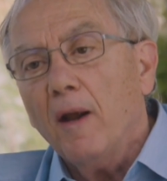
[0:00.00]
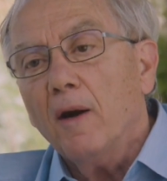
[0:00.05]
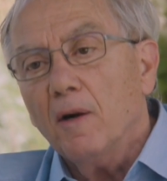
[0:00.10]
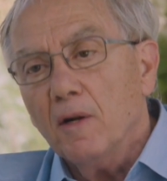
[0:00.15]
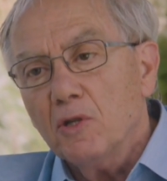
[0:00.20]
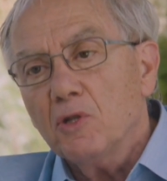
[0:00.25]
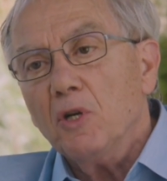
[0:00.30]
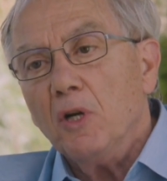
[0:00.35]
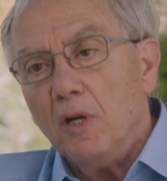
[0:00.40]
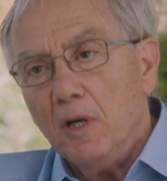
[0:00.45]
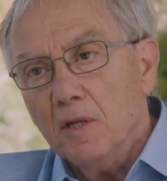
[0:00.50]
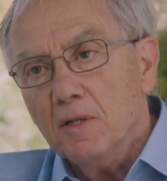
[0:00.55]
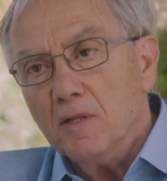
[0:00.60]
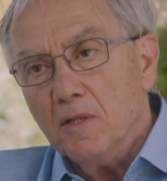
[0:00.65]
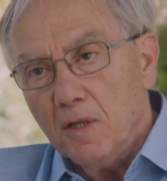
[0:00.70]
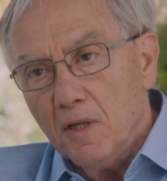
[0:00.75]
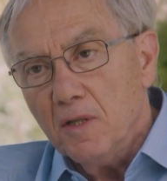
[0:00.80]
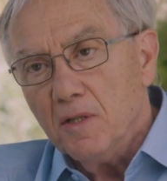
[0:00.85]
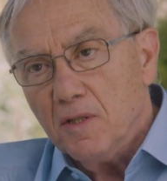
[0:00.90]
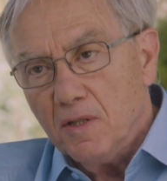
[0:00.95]
energy
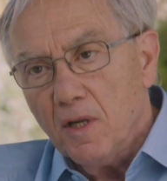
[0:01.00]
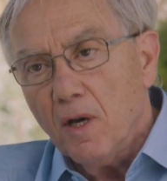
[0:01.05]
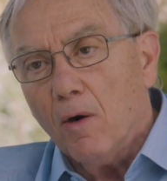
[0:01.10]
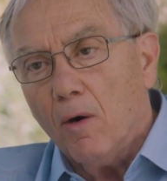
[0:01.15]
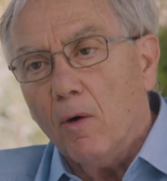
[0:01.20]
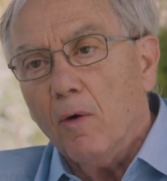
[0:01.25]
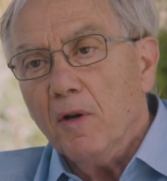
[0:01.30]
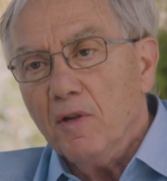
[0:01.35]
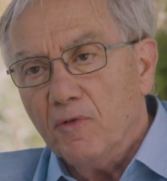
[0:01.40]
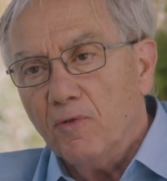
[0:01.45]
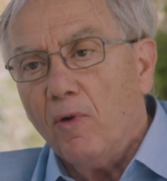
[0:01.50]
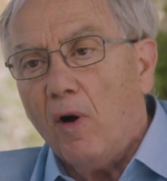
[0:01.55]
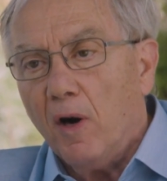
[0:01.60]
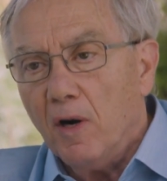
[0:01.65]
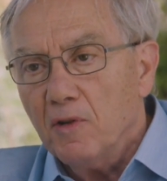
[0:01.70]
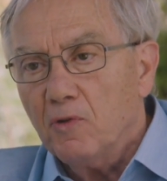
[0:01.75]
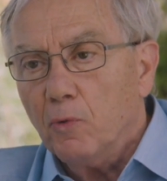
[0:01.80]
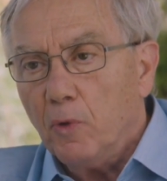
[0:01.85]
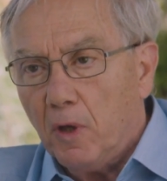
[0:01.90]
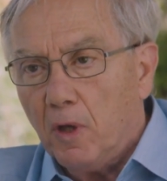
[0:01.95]
is, is zero. As and, far
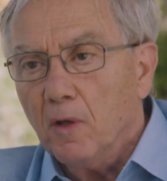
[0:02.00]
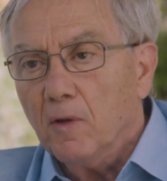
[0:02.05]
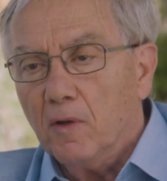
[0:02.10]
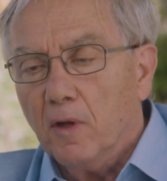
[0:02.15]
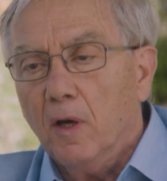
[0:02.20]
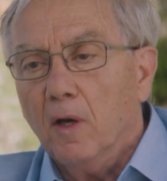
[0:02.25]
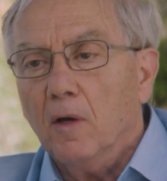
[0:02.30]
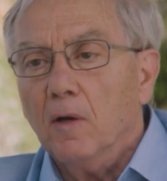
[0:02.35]
as we can tell.